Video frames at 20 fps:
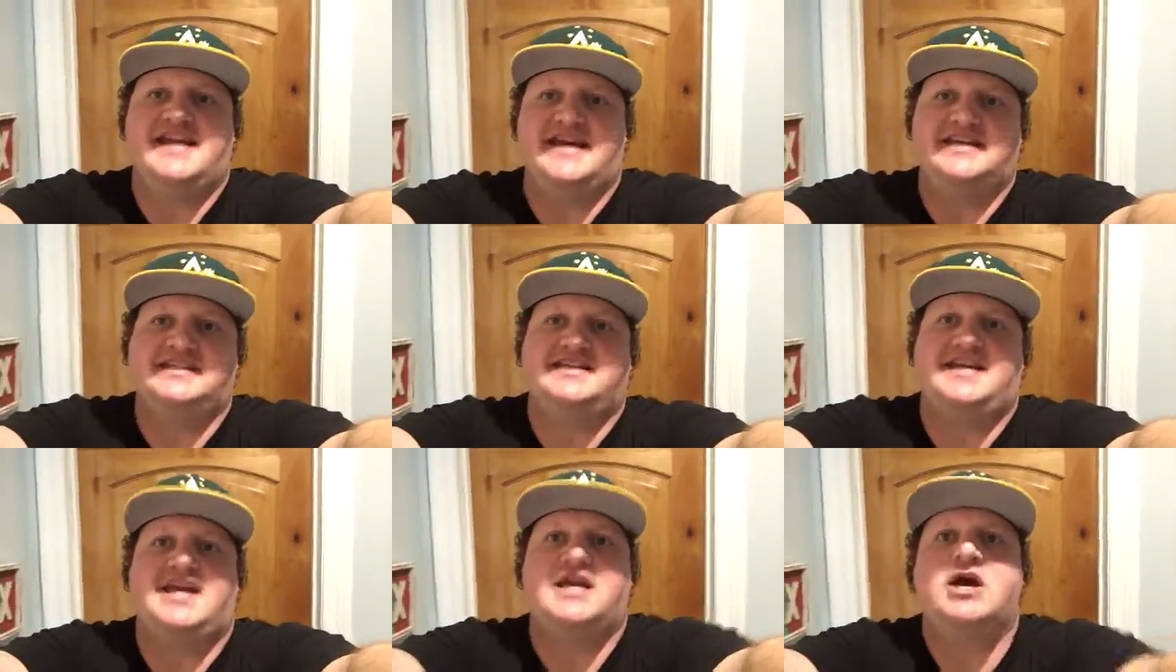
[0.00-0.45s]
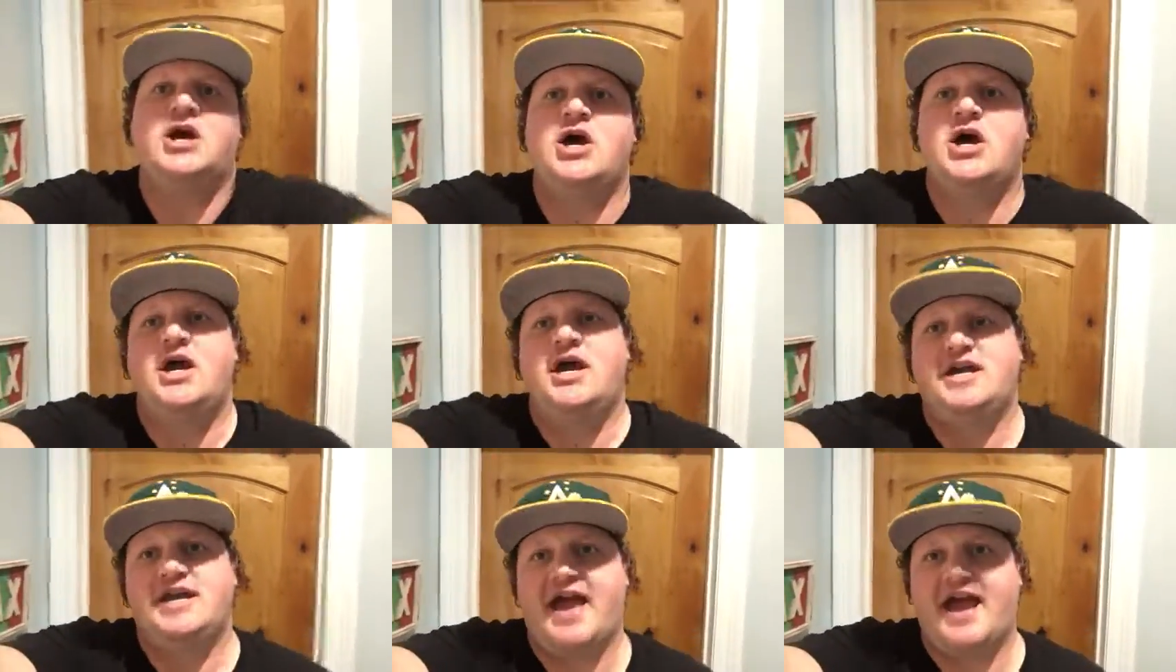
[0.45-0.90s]
Disney
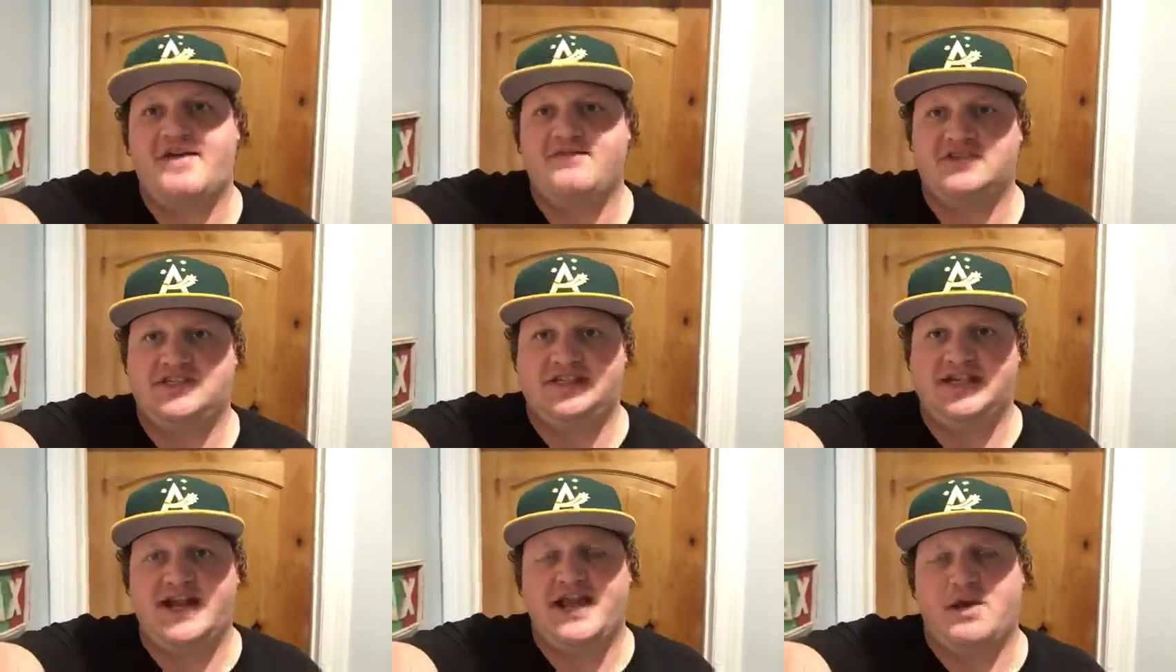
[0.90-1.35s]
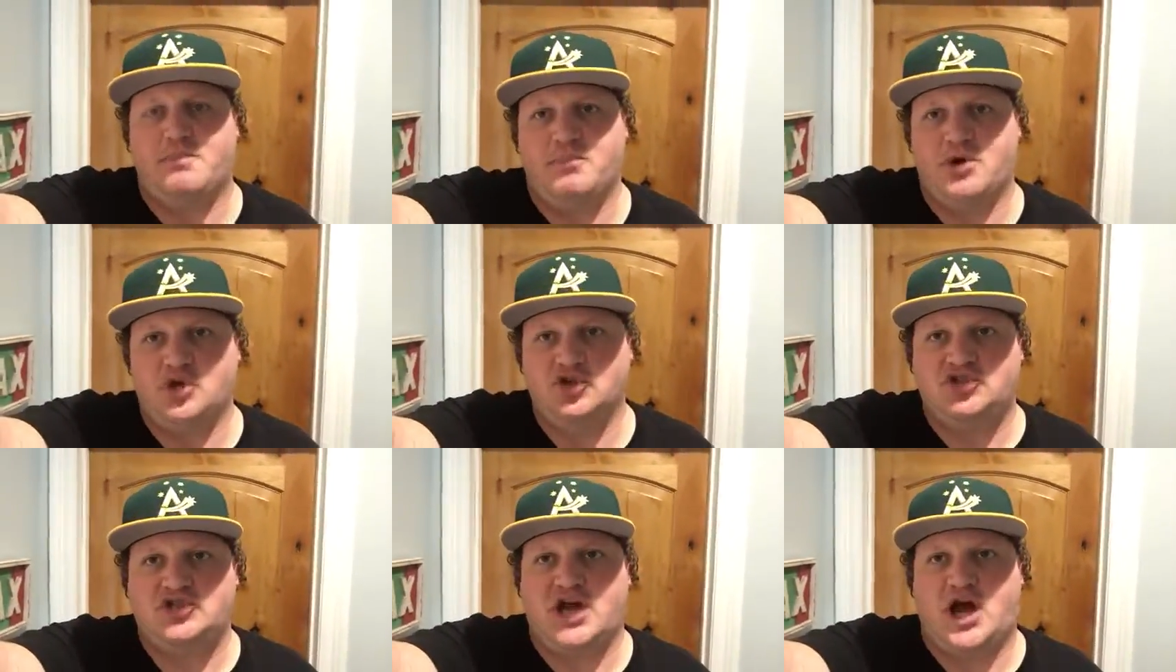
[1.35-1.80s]
gave the city of
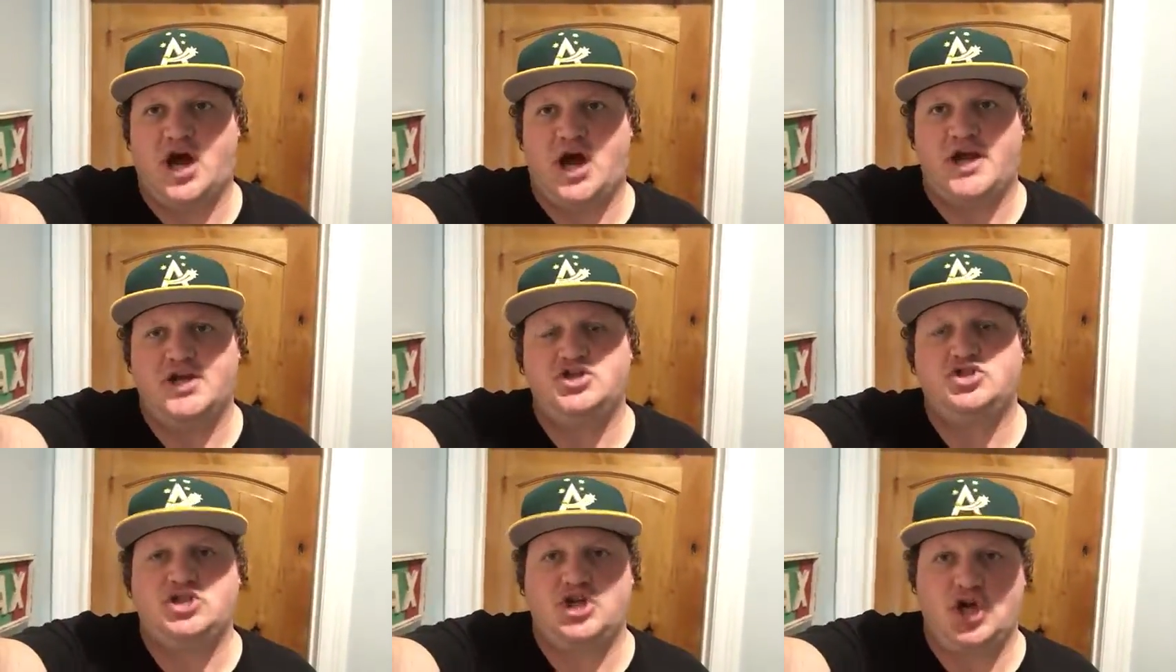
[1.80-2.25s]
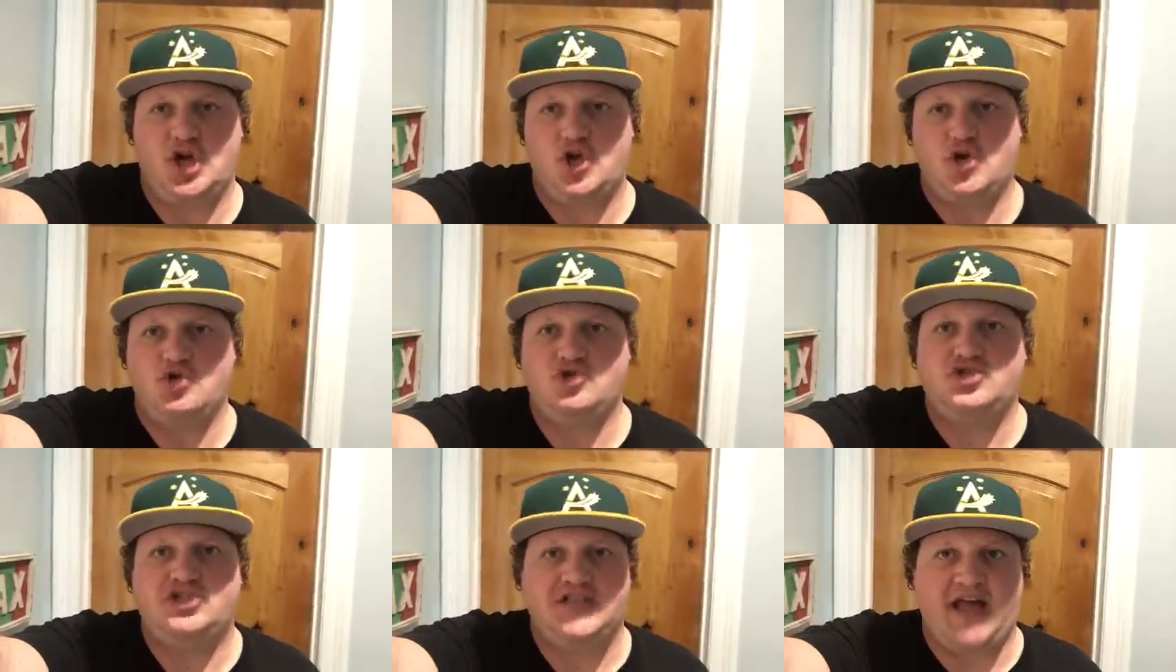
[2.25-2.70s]
Busan
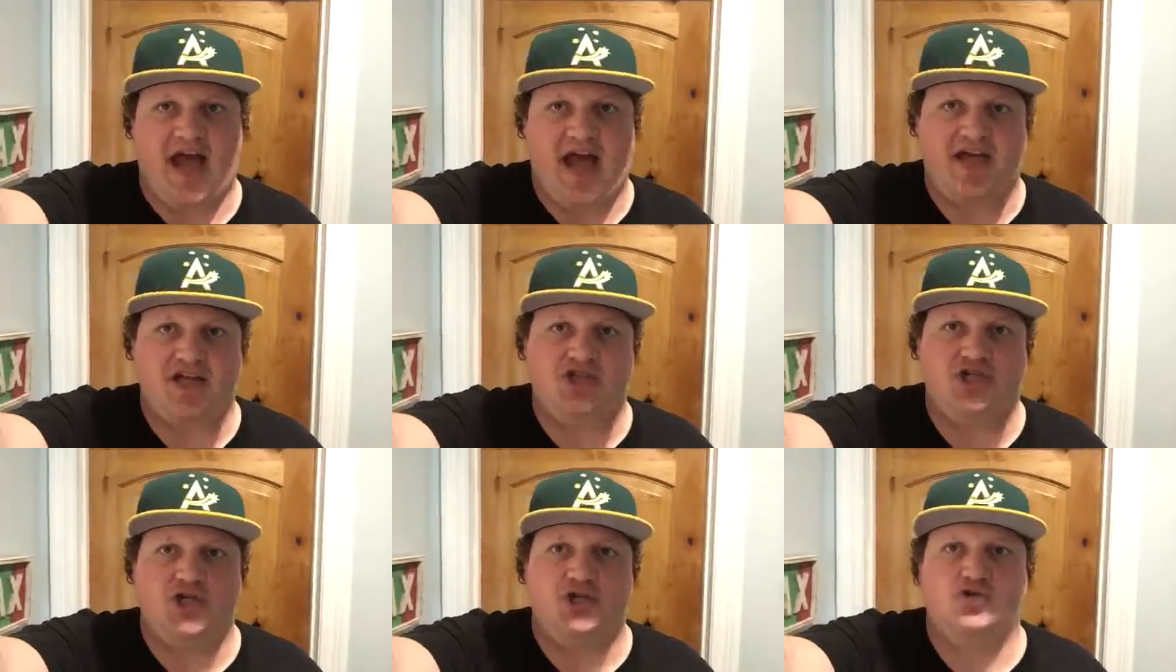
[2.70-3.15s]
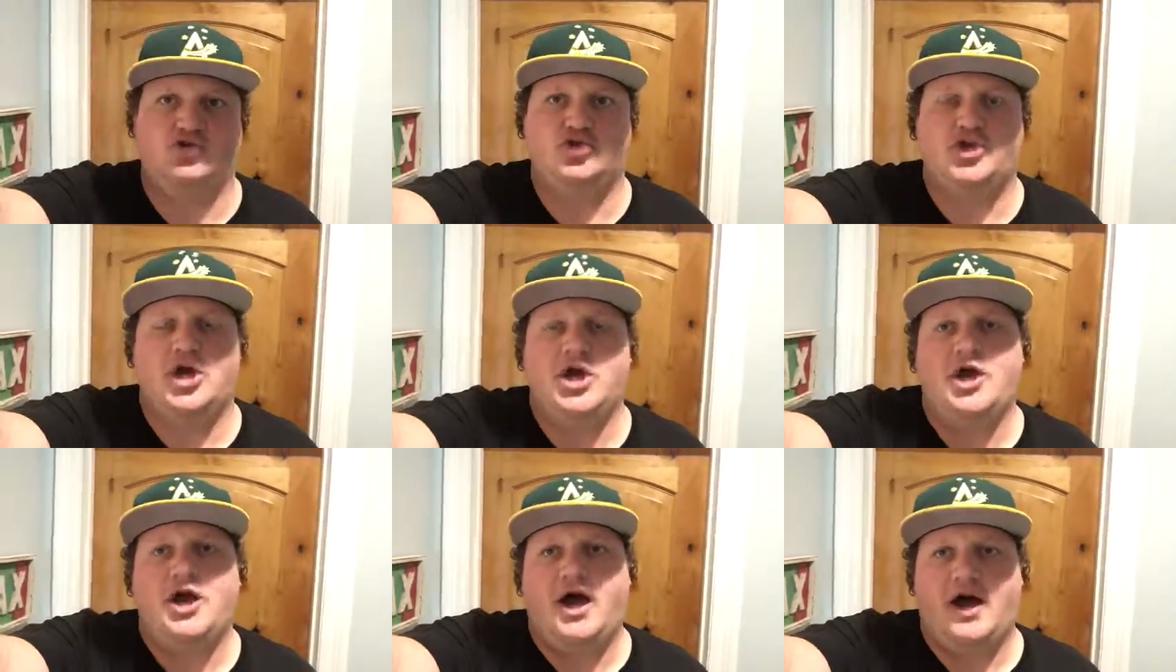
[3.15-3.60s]
two statues